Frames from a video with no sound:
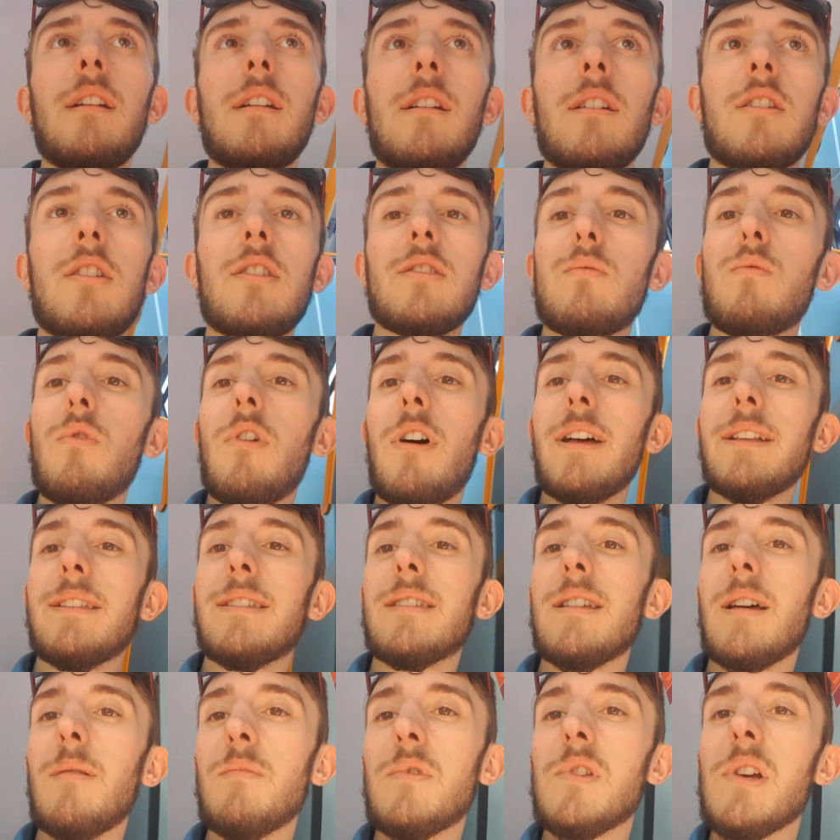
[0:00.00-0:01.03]
because what
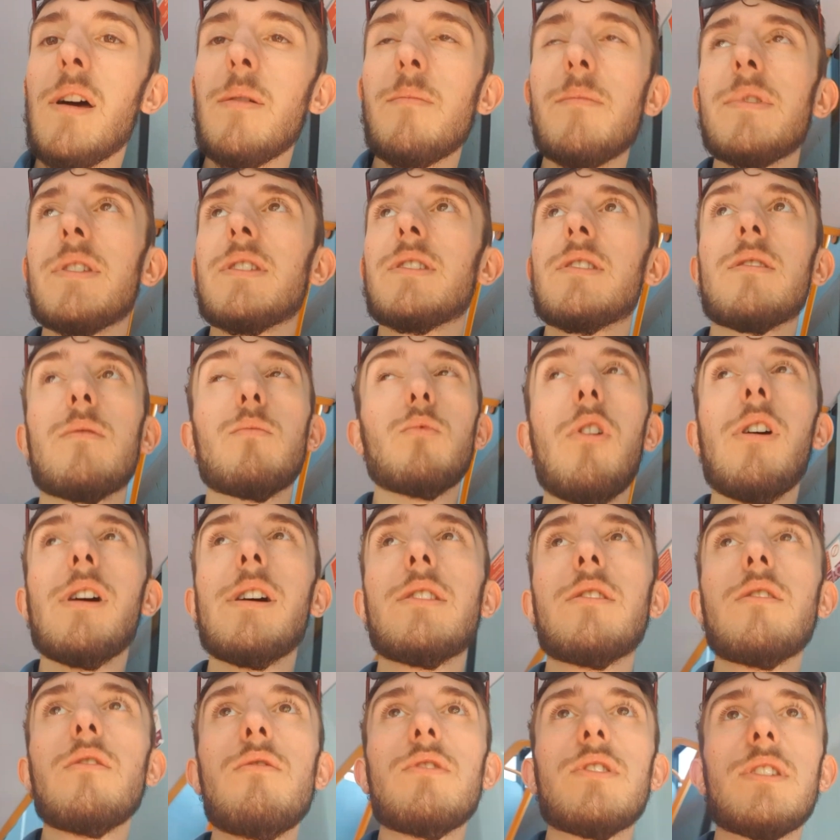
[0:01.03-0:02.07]
I
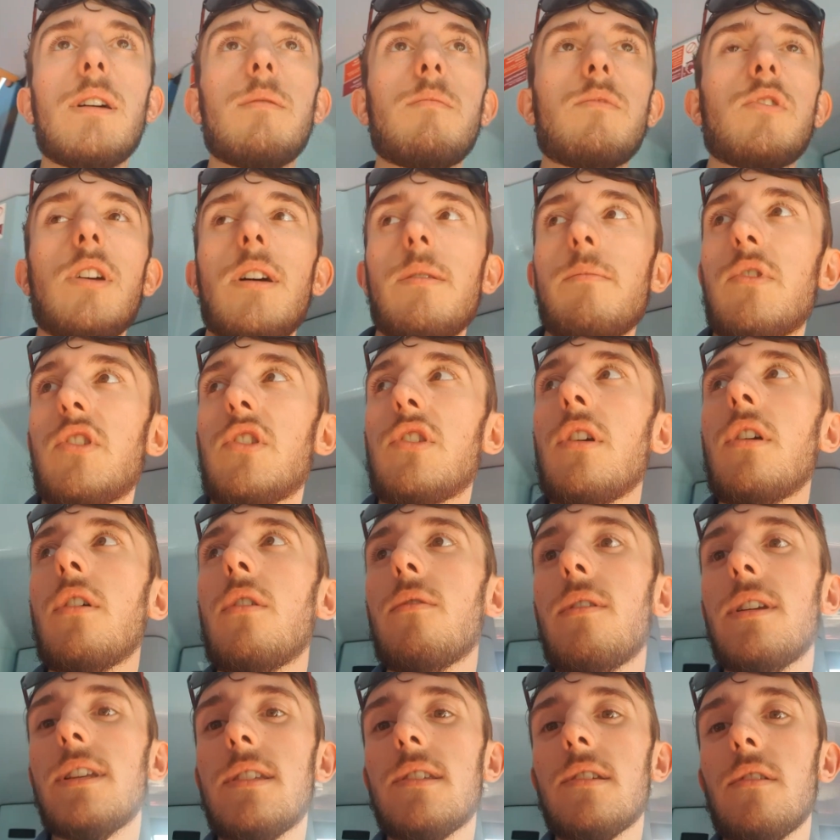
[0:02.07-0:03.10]
do sometimes do
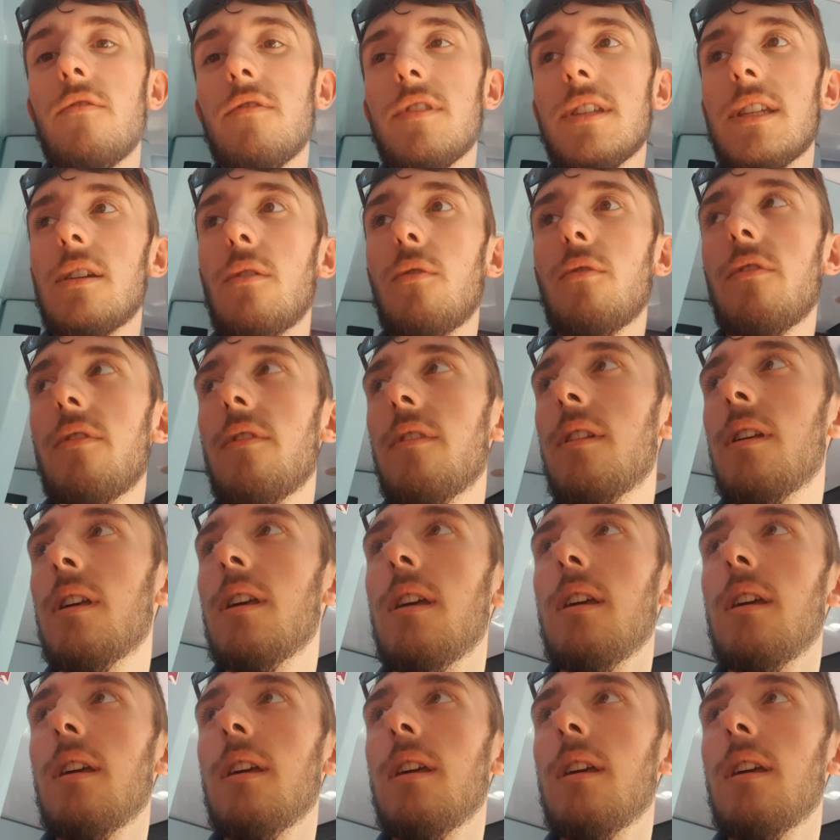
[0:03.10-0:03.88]
is obviously on